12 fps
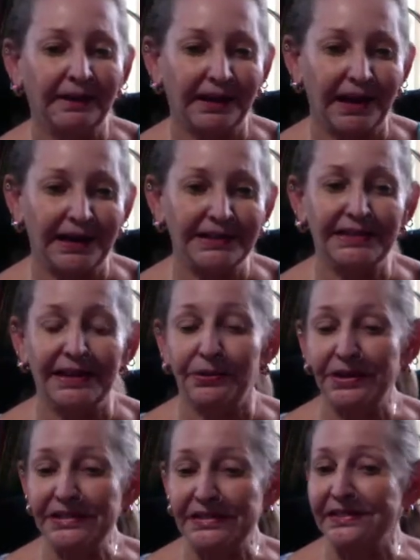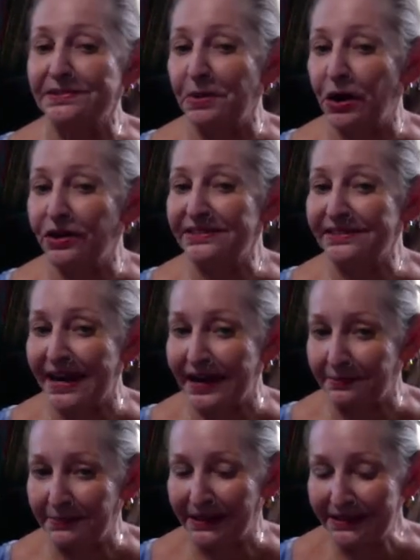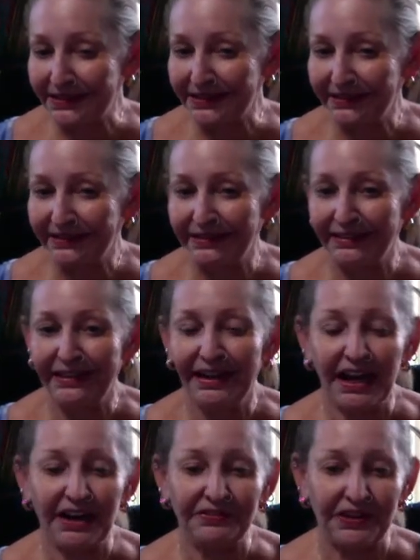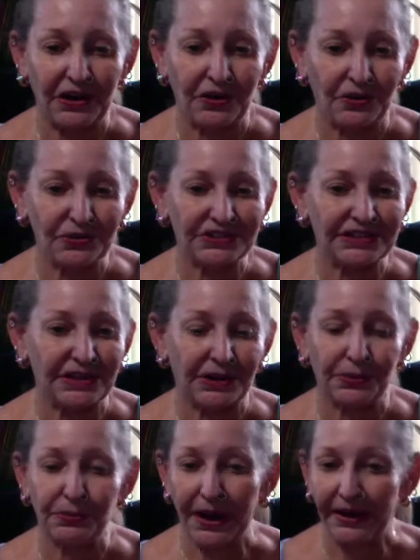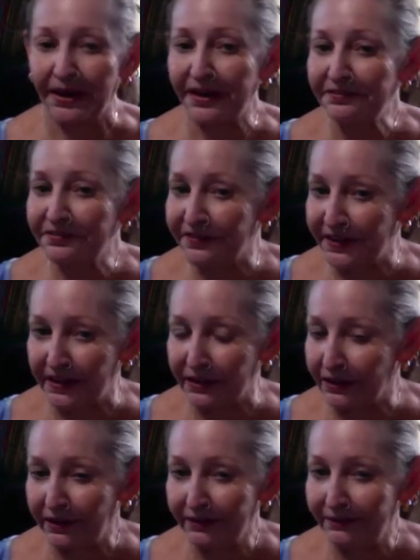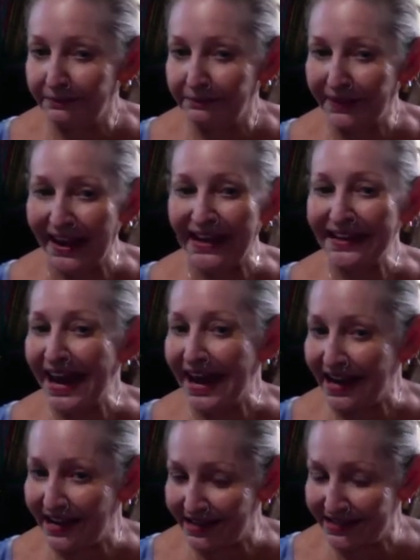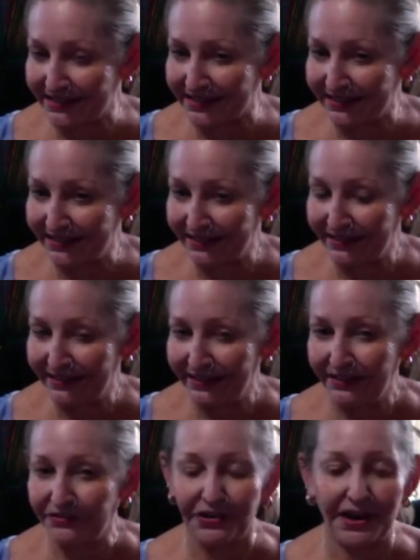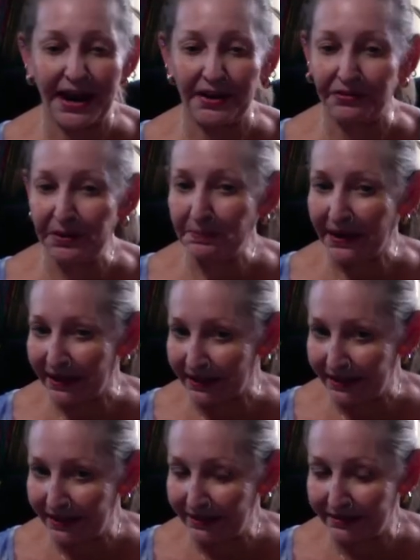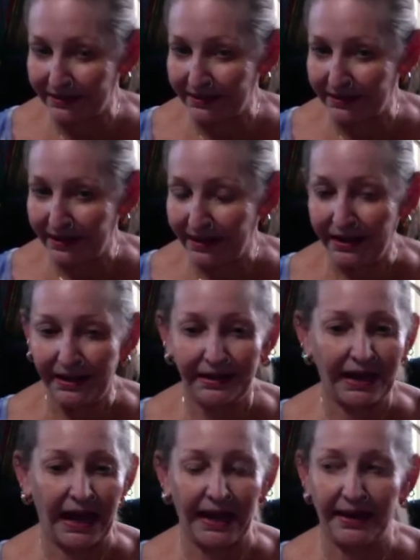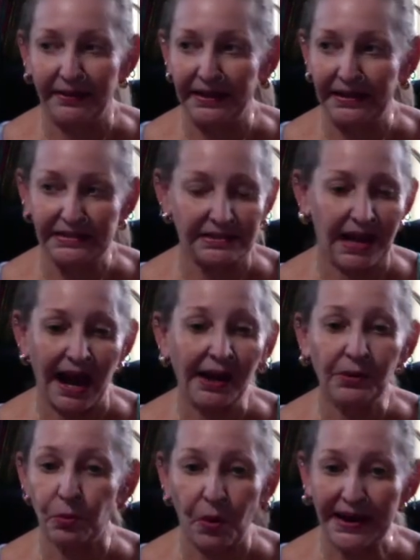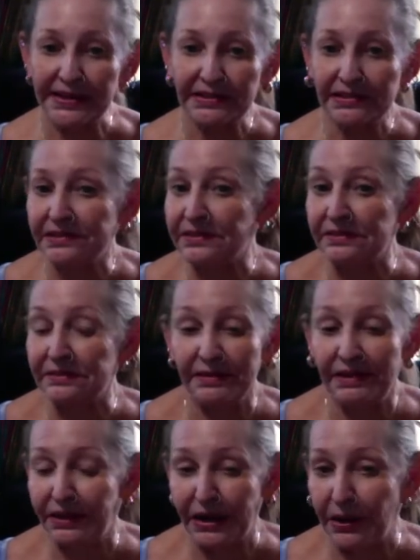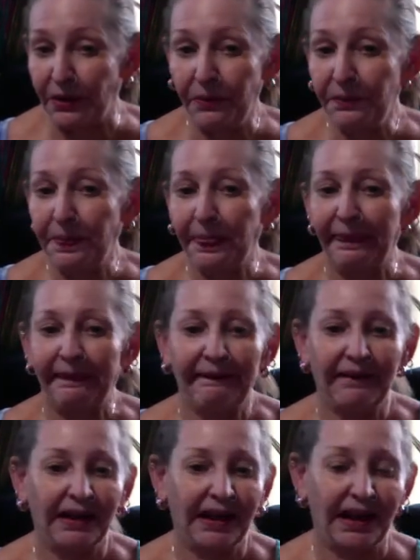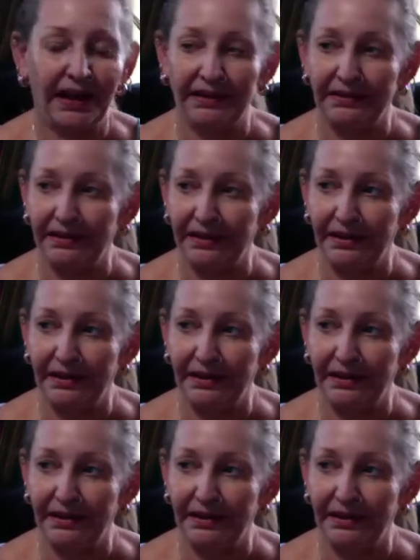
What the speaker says: Okay, there is a small segment of those that are run on fear and hate for everybody that's not whites, and